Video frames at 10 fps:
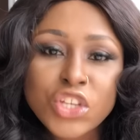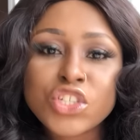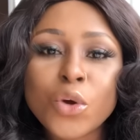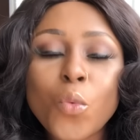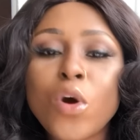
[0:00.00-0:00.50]

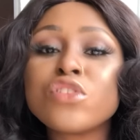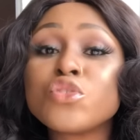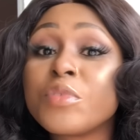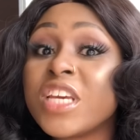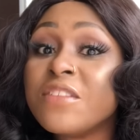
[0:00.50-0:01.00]
You don't want
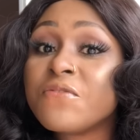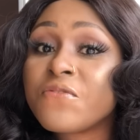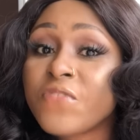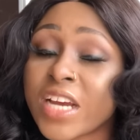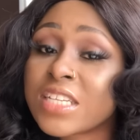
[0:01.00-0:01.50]
to be
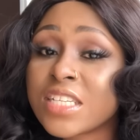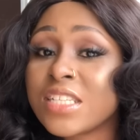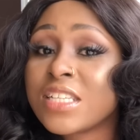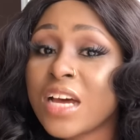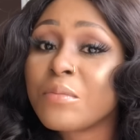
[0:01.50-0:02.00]

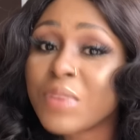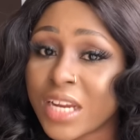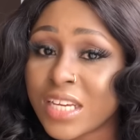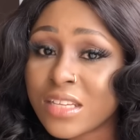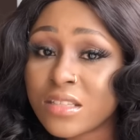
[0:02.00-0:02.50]
infecting that
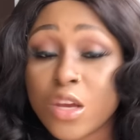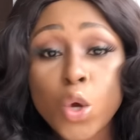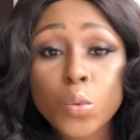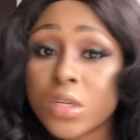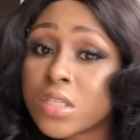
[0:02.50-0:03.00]
place
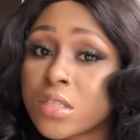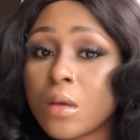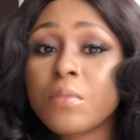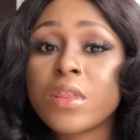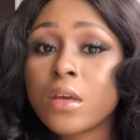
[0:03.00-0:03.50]
with
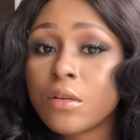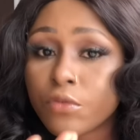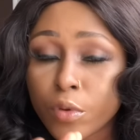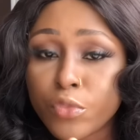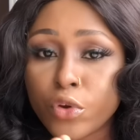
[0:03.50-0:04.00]
something
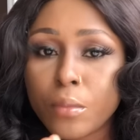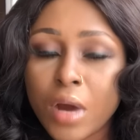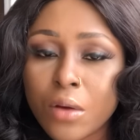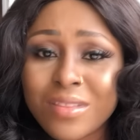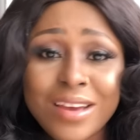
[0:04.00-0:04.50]
from your mouth,